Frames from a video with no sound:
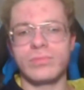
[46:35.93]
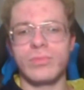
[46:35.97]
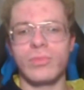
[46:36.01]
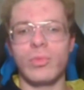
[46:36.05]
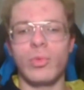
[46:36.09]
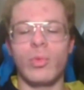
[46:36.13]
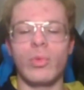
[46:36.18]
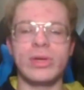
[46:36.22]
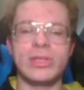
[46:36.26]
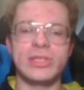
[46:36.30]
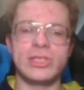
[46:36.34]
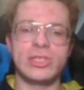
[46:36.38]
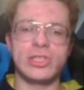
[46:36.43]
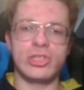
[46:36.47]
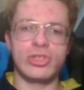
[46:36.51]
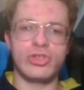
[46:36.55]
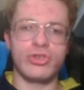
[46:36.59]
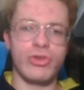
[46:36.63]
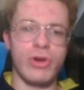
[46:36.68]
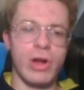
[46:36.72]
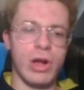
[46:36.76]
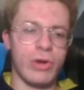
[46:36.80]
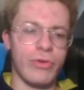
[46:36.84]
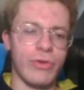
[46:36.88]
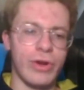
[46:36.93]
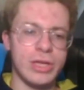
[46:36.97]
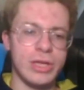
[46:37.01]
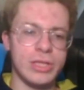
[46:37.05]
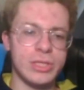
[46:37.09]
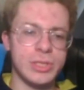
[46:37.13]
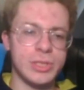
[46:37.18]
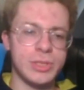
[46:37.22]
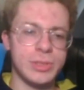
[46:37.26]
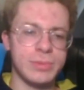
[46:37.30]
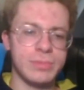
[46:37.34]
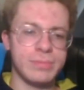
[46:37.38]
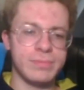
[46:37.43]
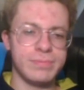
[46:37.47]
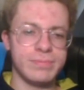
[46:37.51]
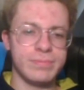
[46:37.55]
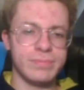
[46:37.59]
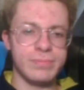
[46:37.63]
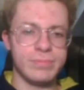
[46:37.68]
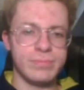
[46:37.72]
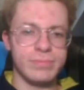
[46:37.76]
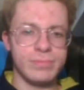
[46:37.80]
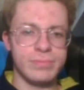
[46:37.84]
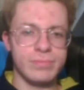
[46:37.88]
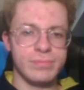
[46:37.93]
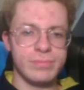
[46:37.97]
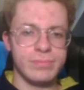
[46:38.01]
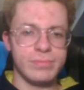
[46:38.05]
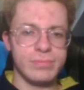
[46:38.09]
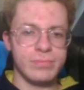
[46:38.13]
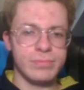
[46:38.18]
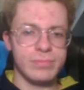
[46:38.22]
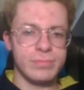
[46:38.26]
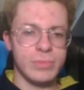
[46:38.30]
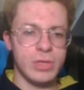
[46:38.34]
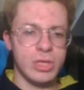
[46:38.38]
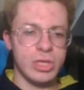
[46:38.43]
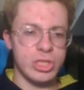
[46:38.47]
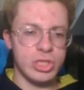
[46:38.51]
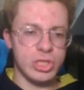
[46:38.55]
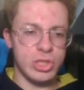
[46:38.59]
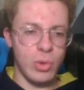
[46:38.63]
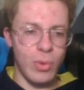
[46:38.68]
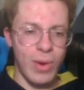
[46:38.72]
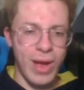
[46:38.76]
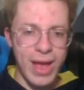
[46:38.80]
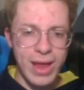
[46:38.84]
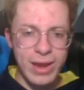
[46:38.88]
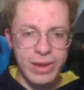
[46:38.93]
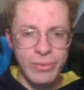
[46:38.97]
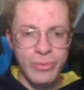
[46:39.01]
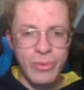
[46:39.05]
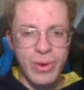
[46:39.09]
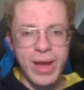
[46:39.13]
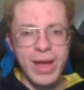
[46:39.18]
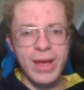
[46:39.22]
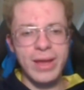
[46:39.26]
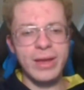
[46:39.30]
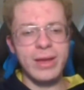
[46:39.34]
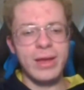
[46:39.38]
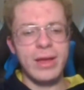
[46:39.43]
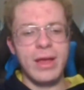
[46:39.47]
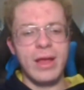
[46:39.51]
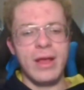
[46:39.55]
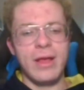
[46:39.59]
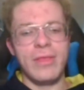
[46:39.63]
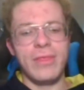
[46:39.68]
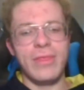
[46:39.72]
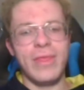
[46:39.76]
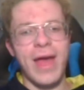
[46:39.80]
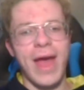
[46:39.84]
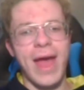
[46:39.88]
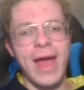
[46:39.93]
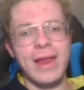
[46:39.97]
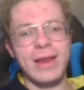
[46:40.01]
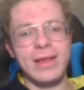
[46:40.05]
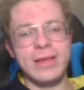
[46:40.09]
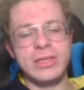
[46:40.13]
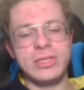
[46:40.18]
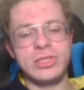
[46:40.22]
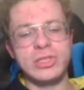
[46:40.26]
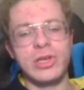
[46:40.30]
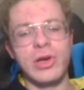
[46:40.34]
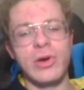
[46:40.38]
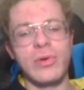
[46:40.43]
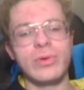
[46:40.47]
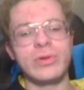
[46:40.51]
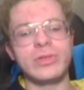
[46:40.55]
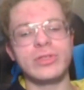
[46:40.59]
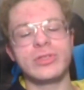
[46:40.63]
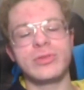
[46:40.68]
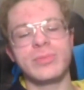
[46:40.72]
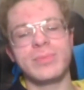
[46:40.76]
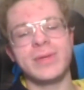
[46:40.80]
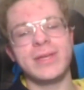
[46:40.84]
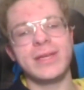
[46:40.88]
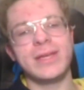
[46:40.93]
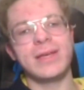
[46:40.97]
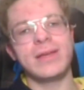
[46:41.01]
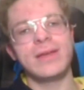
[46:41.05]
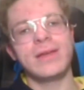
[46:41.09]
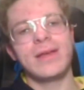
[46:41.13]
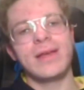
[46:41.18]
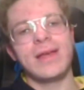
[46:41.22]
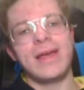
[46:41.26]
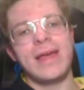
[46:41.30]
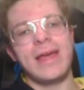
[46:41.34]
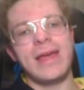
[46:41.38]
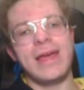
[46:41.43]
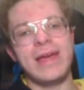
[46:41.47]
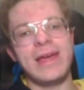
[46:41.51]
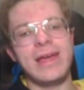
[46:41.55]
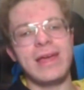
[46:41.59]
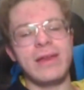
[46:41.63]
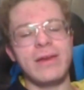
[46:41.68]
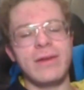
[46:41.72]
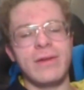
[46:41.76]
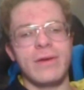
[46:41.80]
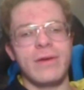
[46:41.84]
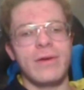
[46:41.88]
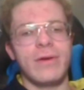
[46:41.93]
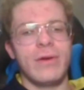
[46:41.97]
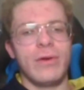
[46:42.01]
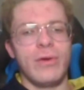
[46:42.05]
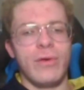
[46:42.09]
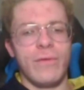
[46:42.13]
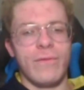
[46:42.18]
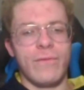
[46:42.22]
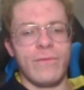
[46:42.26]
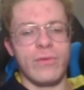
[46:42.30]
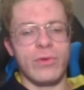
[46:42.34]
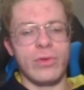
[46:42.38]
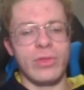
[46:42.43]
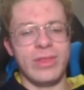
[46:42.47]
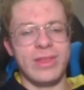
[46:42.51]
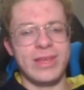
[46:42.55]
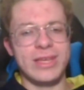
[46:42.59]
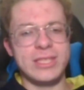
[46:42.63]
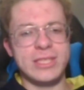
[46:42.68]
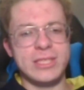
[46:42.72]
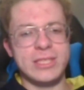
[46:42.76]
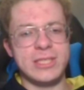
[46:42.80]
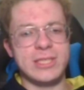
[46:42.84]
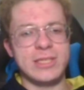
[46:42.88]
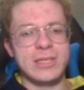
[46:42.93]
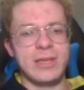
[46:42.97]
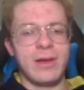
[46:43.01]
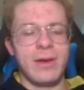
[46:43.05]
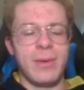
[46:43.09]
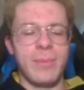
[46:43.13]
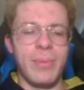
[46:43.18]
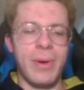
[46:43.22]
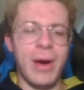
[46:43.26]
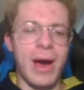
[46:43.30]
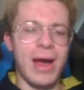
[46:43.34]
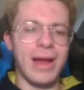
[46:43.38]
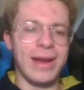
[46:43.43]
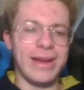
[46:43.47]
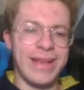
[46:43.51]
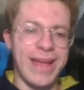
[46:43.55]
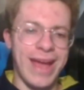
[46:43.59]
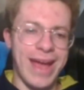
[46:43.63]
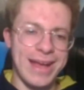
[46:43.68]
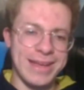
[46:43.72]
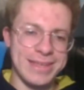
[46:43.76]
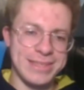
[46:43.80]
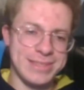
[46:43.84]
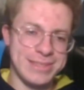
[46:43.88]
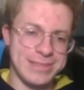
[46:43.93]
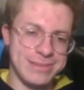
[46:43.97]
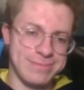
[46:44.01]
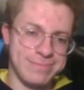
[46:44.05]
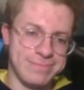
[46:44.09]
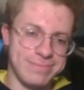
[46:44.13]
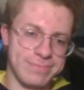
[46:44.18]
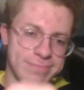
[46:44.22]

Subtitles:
wins the truck race. So anyway, that is going to be it for this podcast.